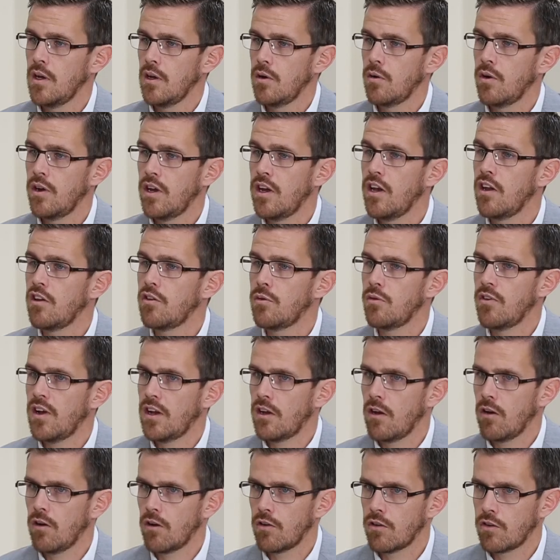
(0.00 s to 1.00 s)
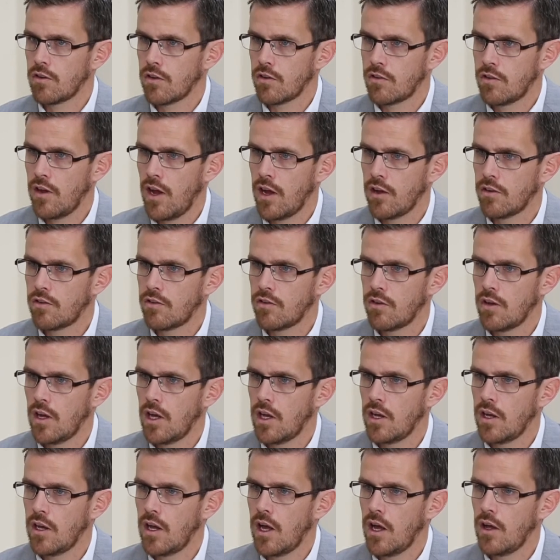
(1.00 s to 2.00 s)
Well, it is. We've had a lot of success,
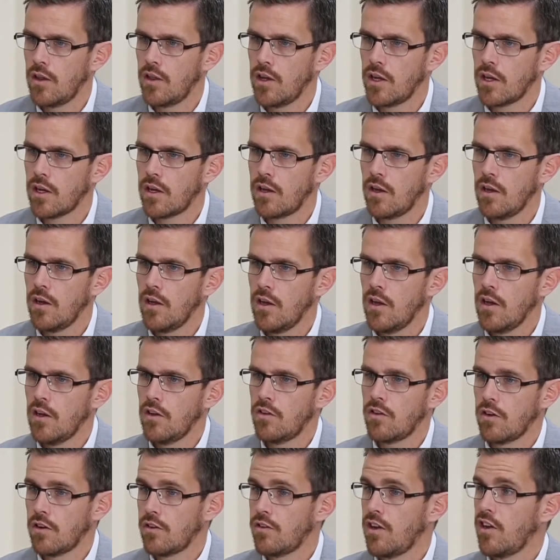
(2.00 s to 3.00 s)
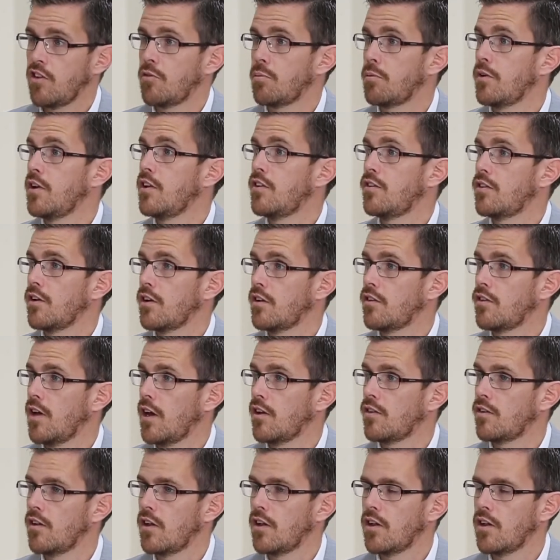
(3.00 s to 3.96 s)
and I think success breeds success.